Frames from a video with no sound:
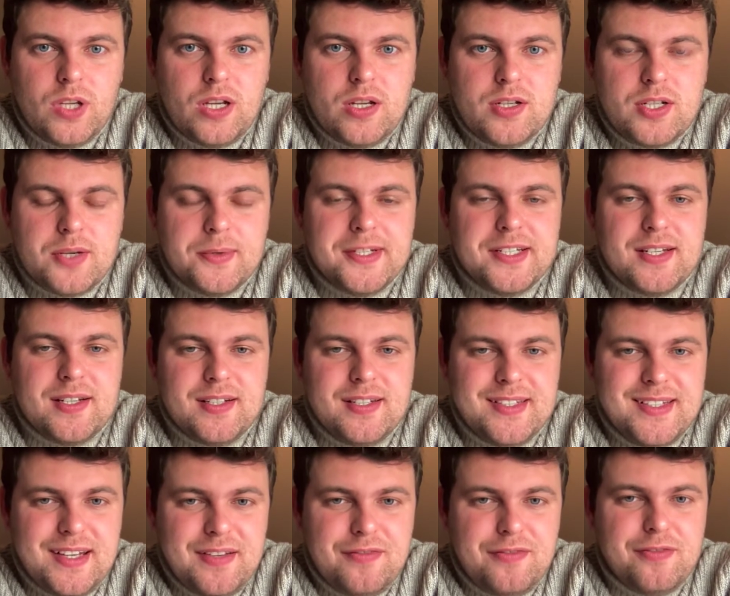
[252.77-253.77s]
So it's
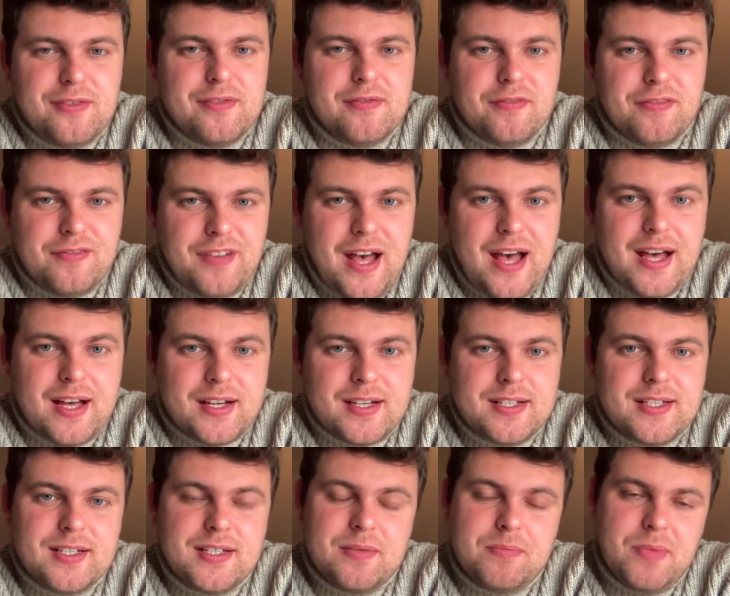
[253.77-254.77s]
different
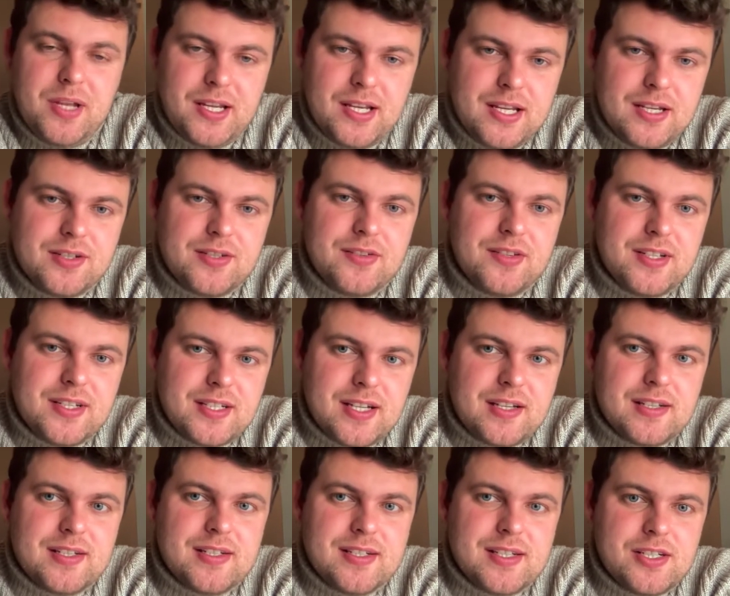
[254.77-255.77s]
facts make each of these
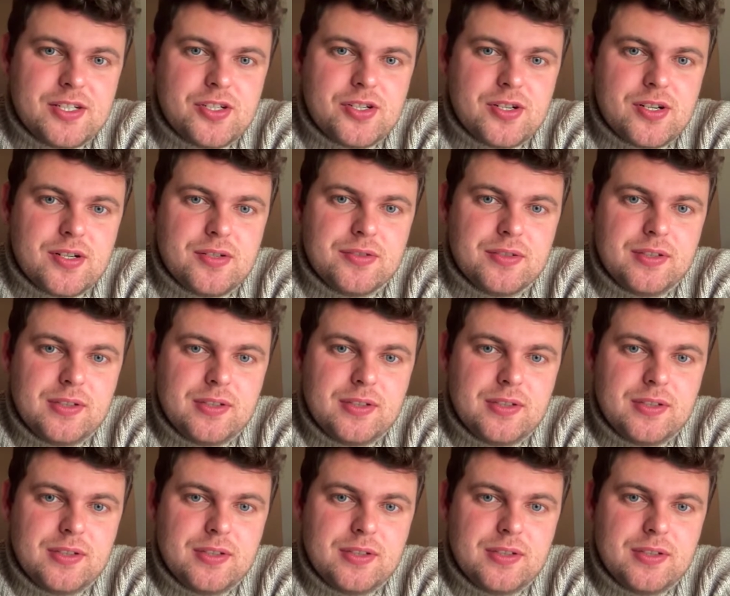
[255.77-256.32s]
sentences true.